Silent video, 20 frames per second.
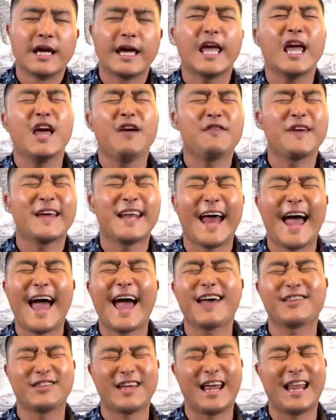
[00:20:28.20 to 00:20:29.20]
Even
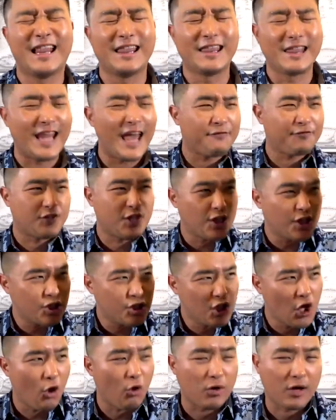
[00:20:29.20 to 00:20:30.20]
as I left the
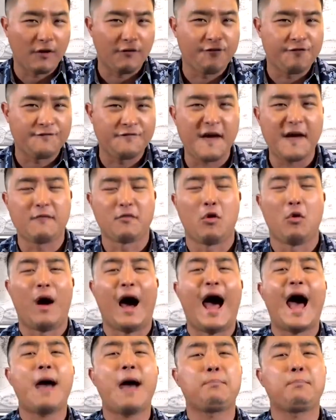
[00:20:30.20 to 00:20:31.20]
yoke of Pharaoh,
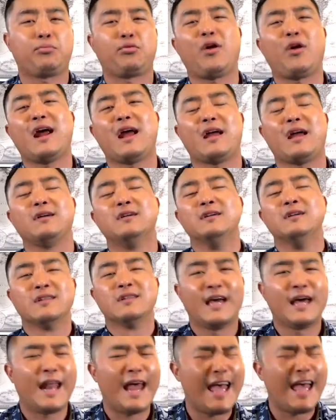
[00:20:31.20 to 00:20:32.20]
I pray
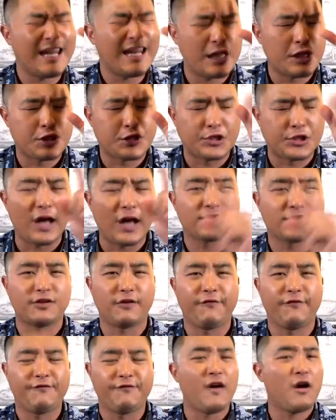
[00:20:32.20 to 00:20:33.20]
that any thoughts
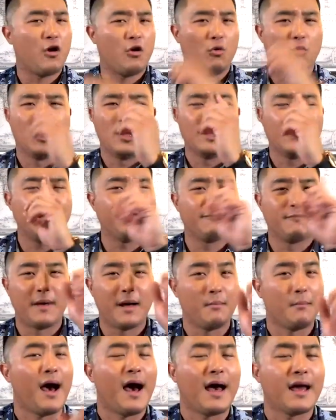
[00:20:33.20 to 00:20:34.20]
of Pharaoh will leave my
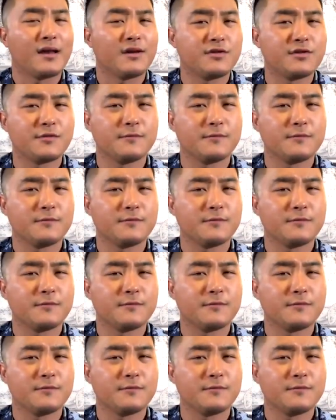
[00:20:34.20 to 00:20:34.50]
mind.